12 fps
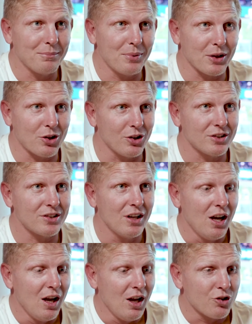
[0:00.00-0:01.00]
because
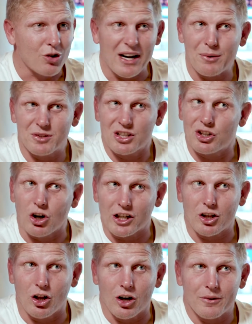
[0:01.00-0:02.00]
training was at 9
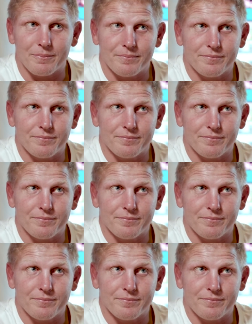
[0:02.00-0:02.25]
o'clock.